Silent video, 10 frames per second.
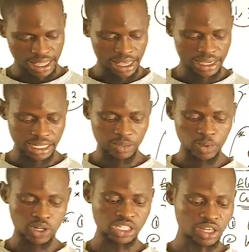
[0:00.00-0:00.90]
It is
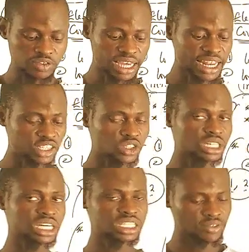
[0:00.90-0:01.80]
because of the
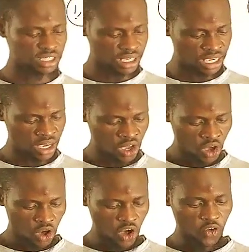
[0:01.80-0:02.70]

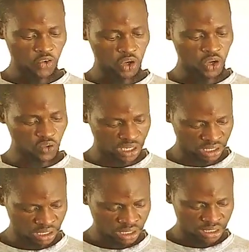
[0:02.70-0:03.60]
electronegativity of
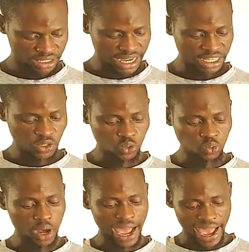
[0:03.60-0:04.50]
chlorine, that is
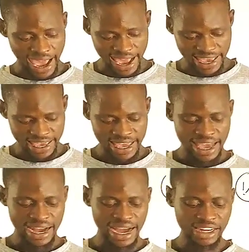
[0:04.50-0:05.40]
why
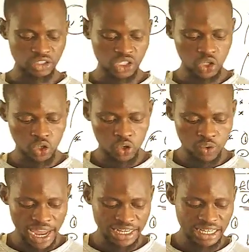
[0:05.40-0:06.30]
hydrogen
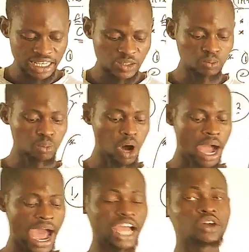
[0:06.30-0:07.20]
chloride is
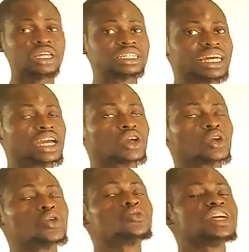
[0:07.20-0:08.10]
more ionic than
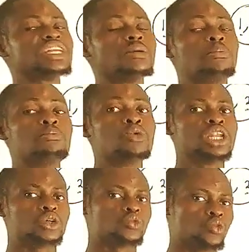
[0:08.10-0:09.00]
chlorine
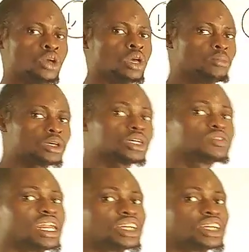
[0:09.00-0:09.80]
molecule. Because of the